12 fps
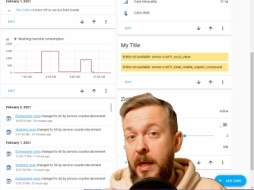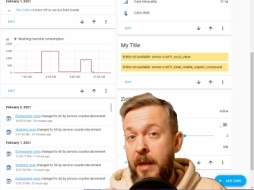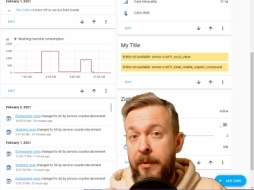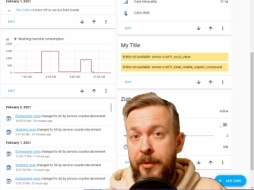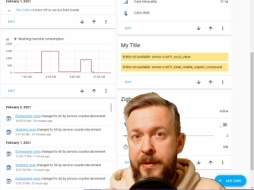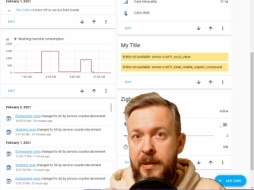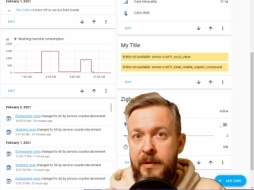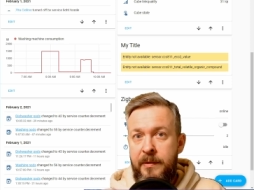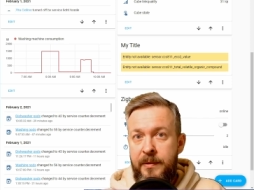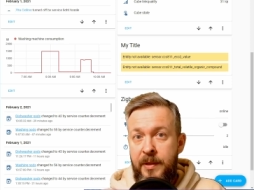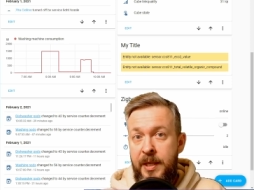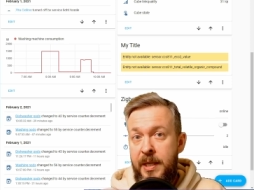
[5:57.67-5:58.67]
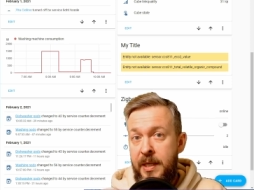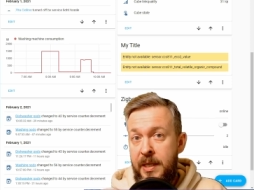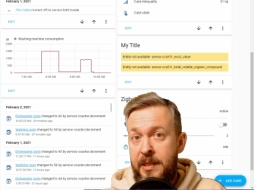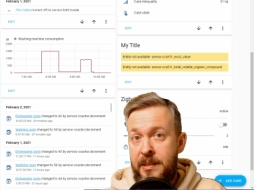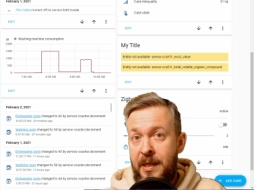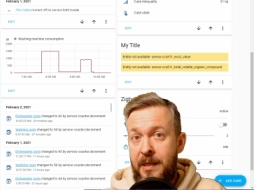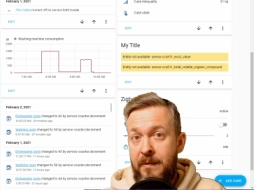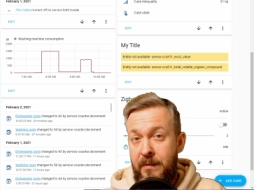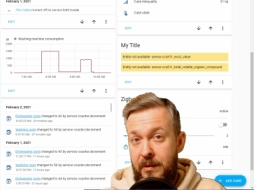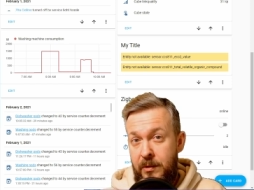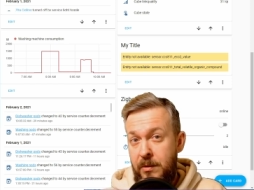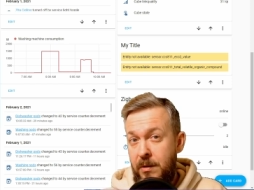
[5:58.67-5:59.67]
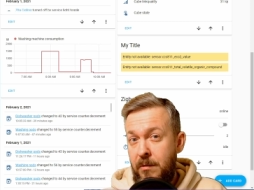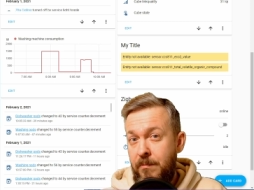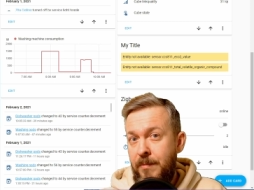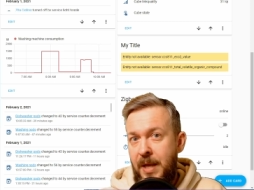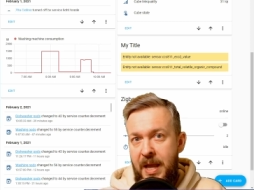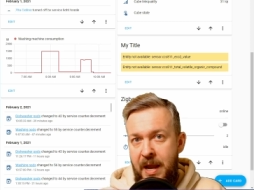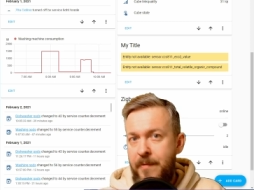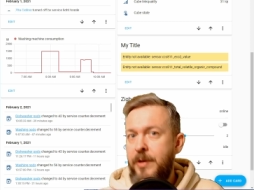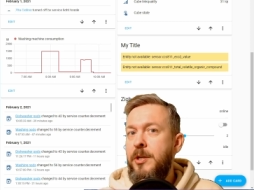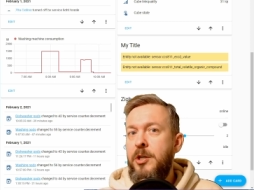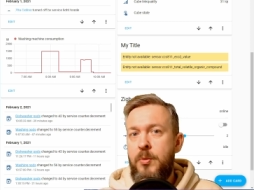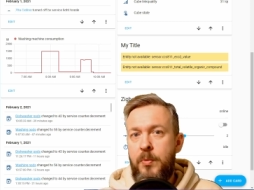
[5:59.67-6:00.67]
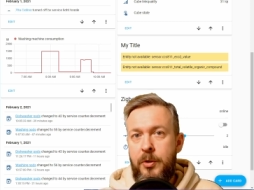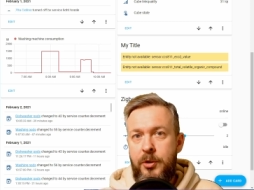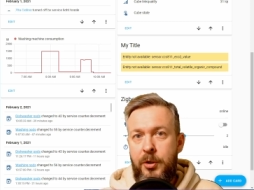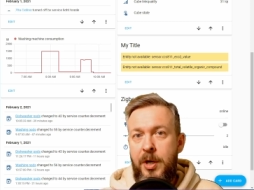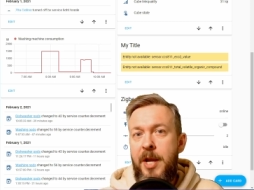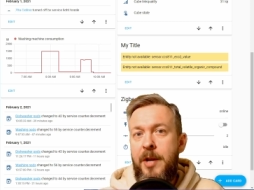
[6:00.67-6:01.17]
And third thing is that, you know, every dishwasher